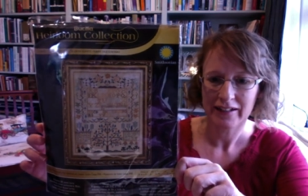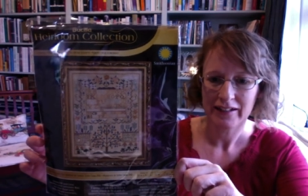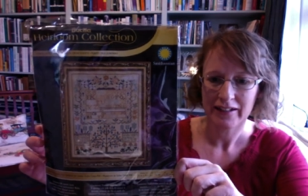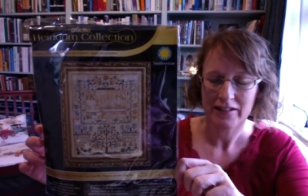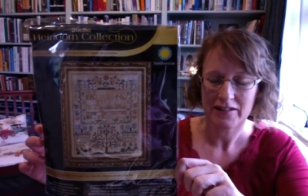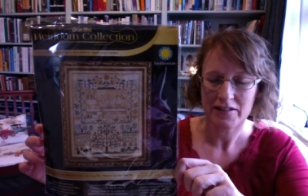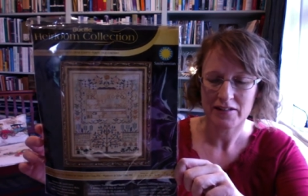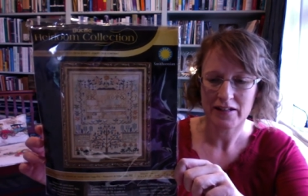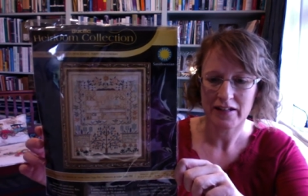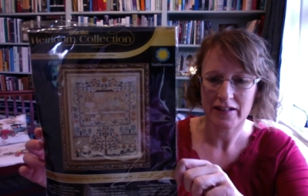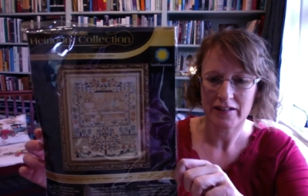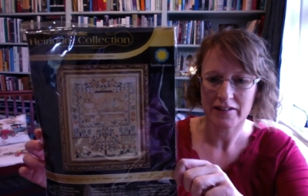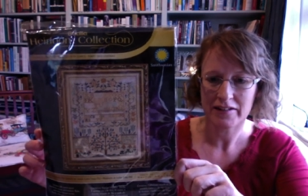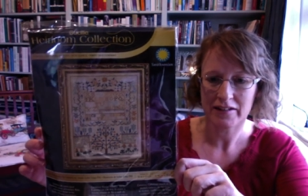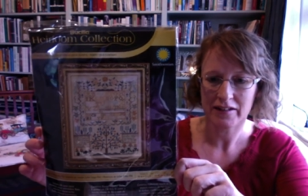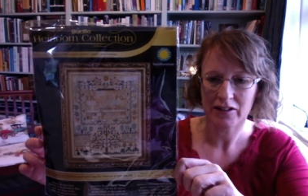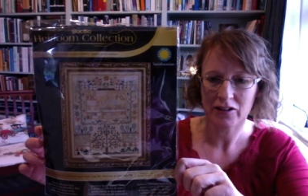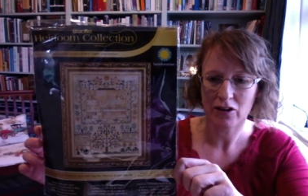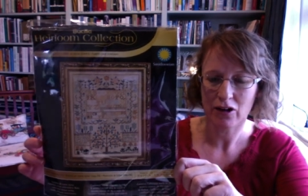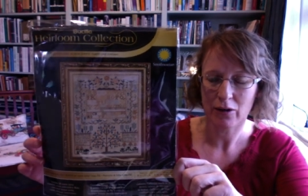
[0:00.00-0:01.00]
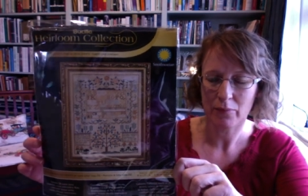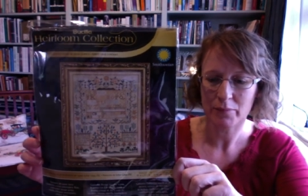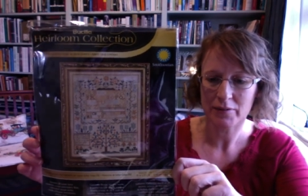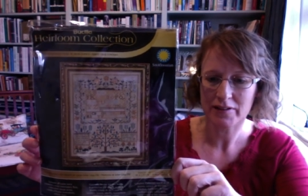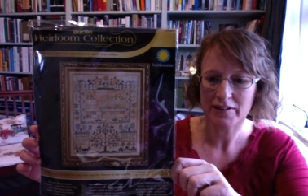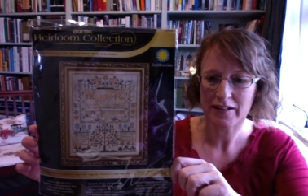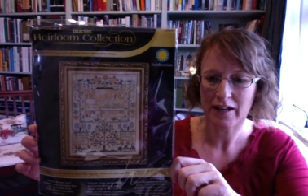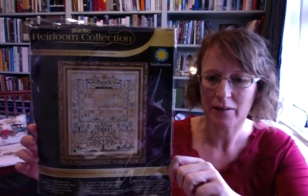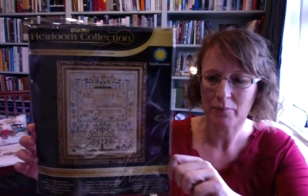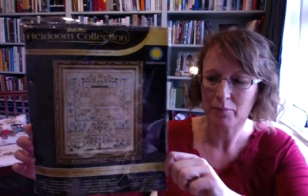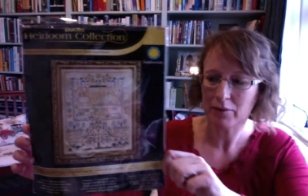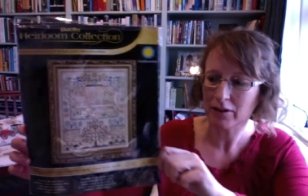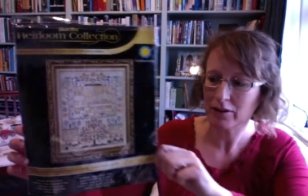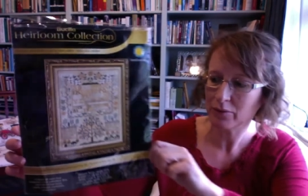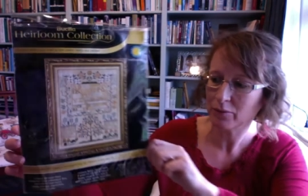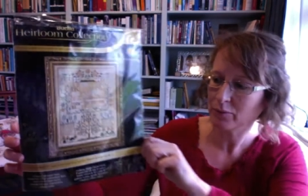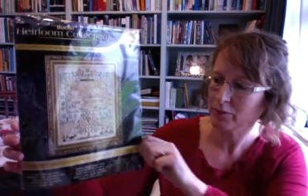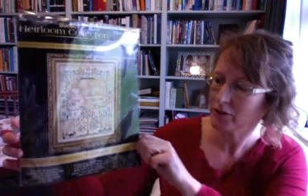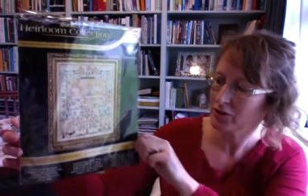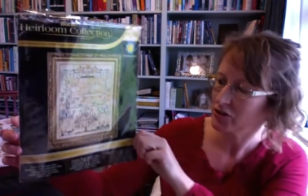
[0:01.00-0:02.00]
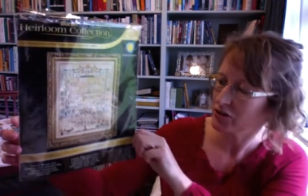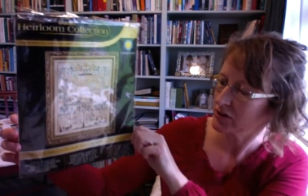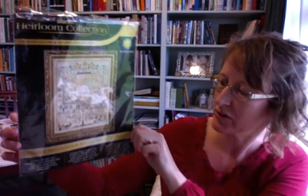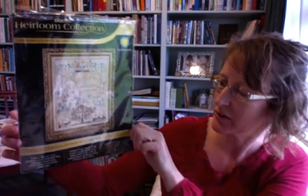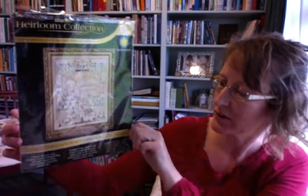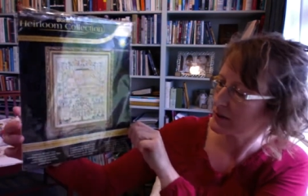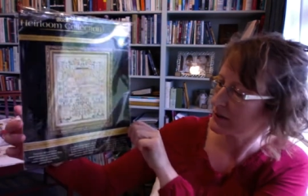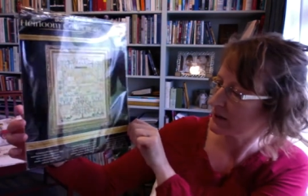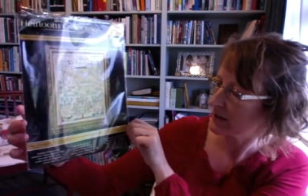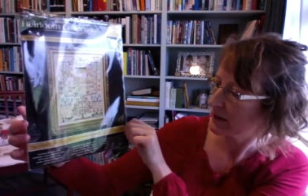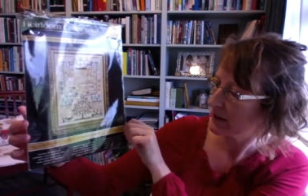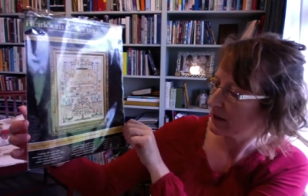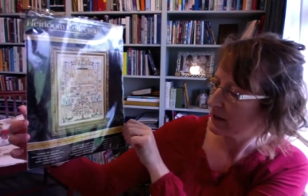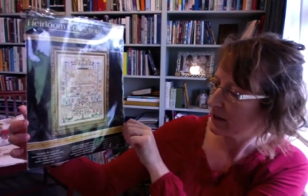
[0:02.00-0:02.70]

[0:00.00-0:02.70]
It's the Estacop sampler, which is